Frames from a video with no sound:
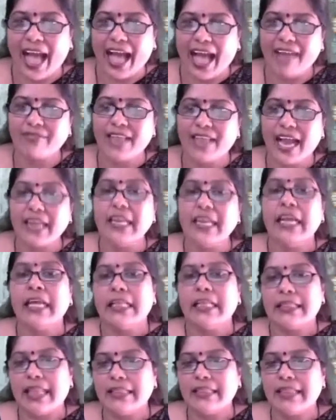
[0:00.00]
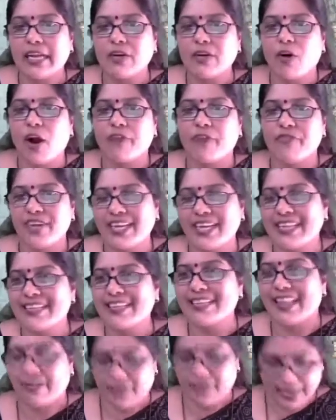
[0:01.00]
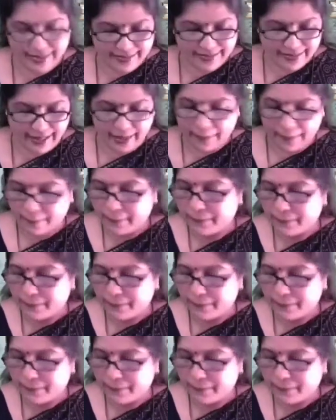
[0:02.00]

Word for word: have that, then that confidence level is there.